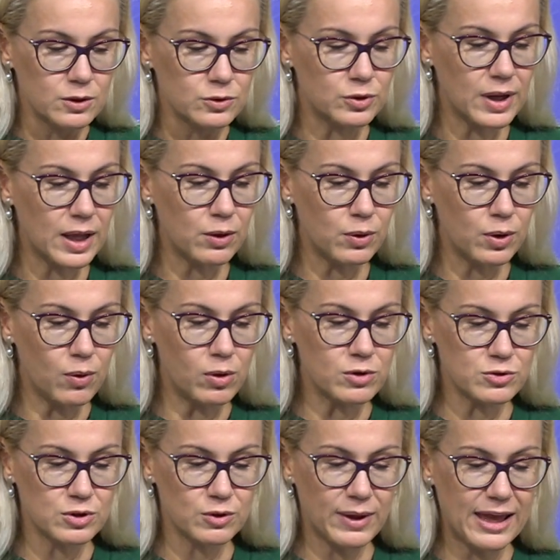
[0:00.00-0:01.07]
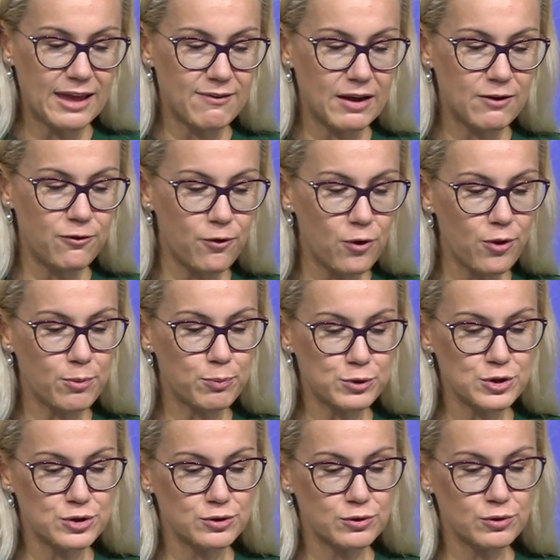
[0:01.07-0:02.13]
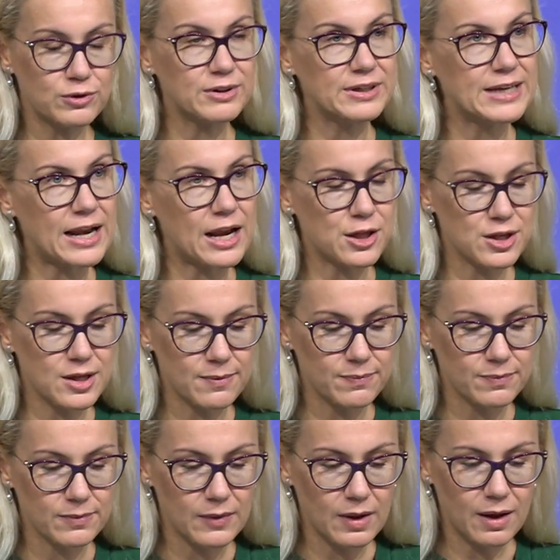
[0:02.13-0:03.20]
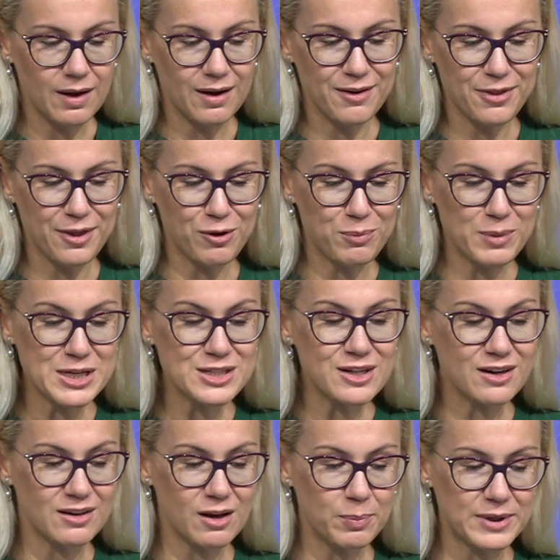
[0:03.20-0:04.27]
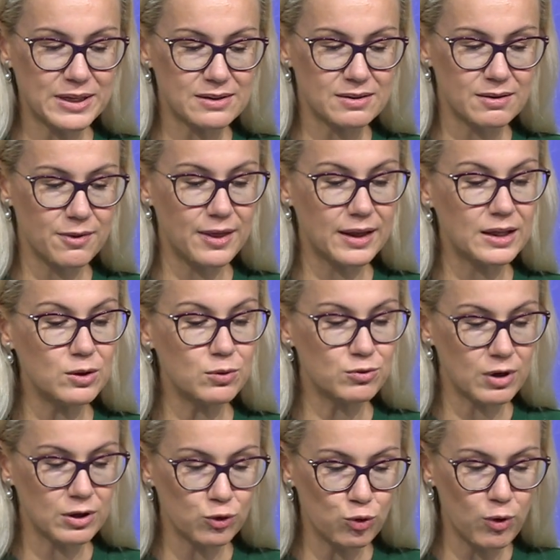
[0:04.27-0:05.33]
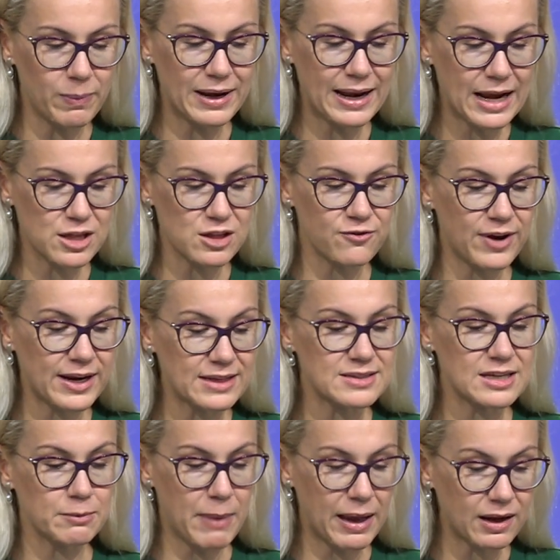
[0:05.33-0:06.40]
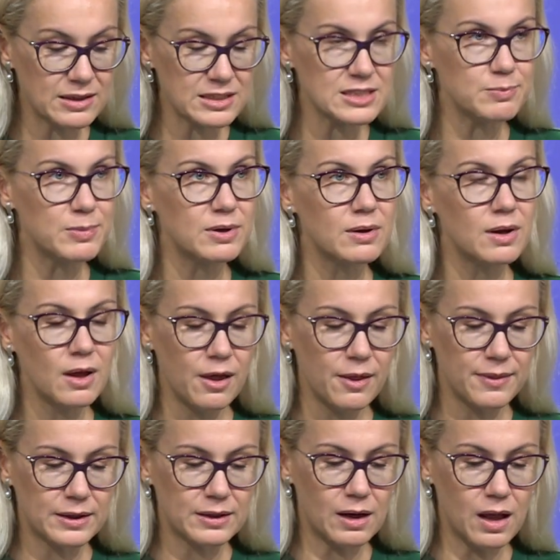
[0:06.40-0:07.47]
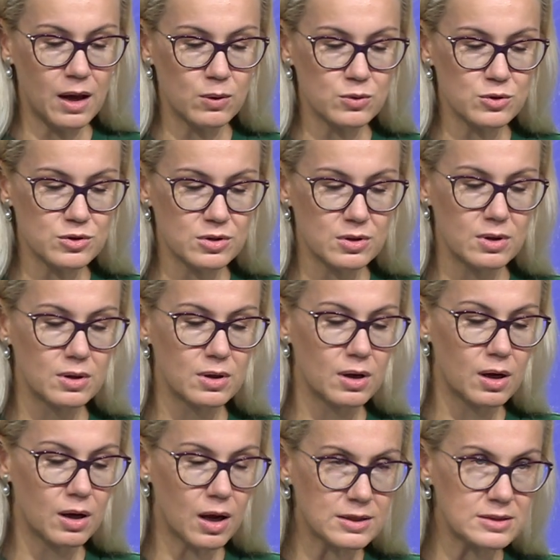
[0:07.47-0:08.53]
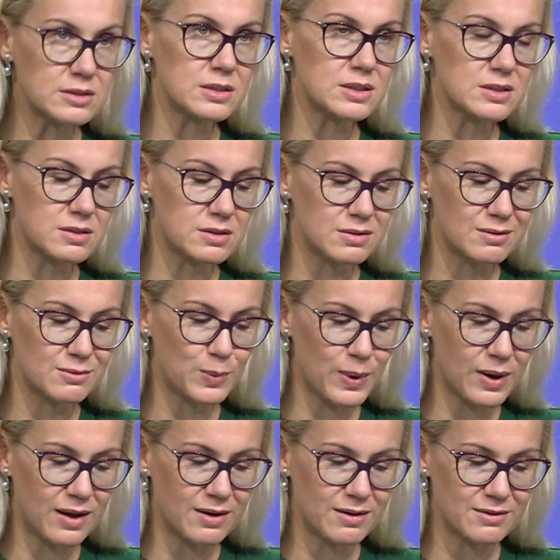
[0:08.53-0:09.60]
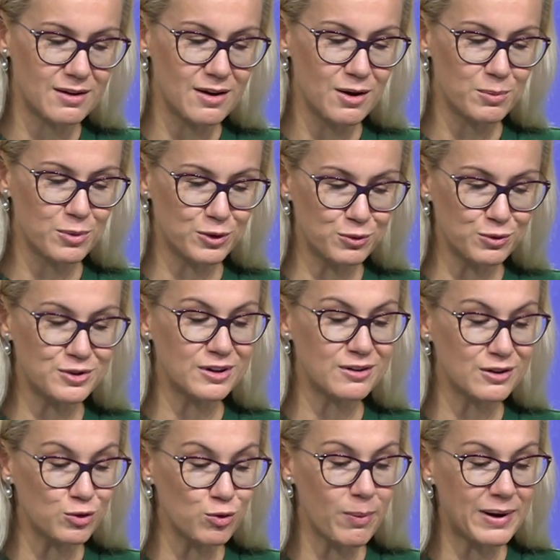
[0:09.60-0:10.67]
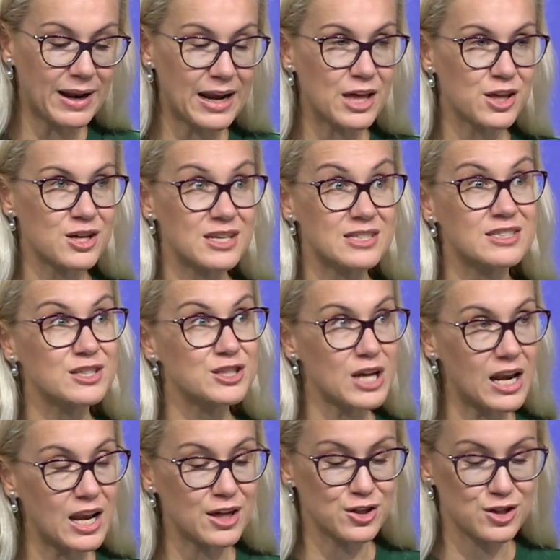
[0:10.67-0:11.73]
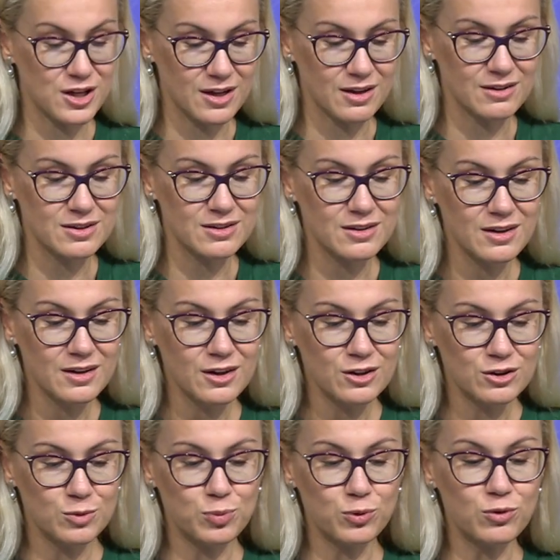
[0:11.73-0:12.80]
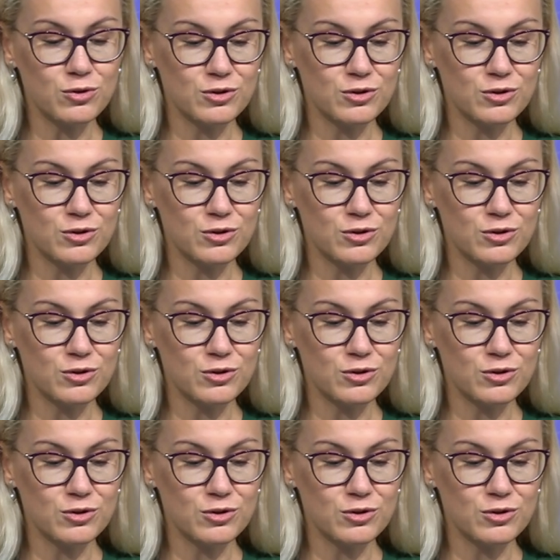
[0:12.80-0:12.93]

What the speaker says: Today, we also gave a further push to green energy. The Commission adopted the EU Renewable Energy Financing Mechanism that allows countries where producing renewable energy is challenging to pool